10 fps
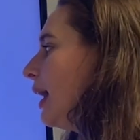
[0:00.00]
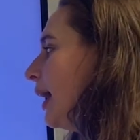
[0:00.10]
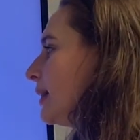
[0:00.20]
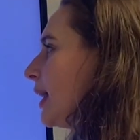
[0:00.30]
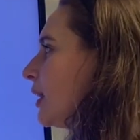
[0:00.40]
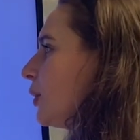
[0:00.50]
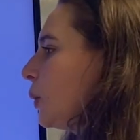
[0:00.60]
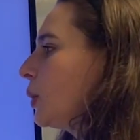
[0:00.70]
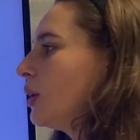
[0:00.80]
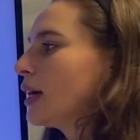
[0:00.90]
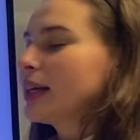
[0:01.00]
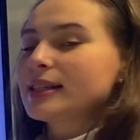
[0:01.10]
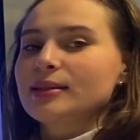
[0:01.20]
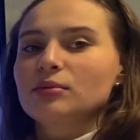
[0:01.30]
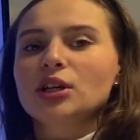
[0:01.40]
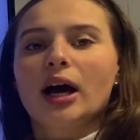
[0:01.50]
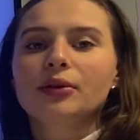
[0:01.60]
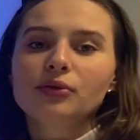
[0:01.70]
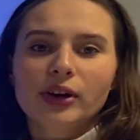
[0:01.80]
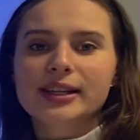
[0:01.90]
And then we'll look at some
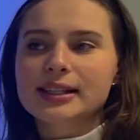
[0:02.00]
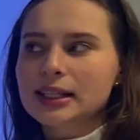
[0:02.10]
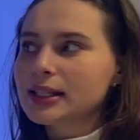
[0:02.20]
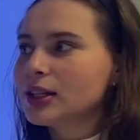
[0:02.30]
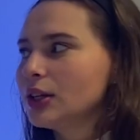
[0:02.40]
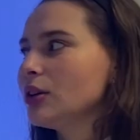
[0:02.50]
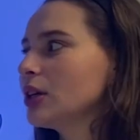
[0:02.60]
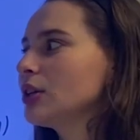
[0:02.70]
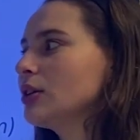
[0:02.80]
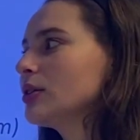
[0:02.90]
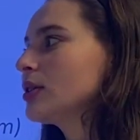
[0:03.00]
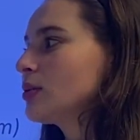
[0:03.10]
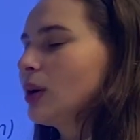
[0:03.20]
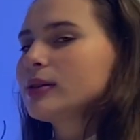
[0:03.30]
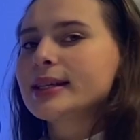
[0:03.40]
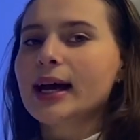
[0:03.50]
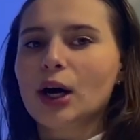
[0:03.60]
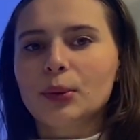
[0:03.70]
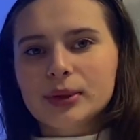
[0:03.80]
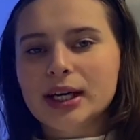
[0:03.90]
time phrases that you can use as well to
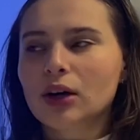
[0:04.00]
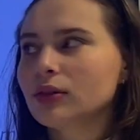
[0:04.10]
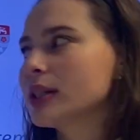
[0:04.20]
help tell the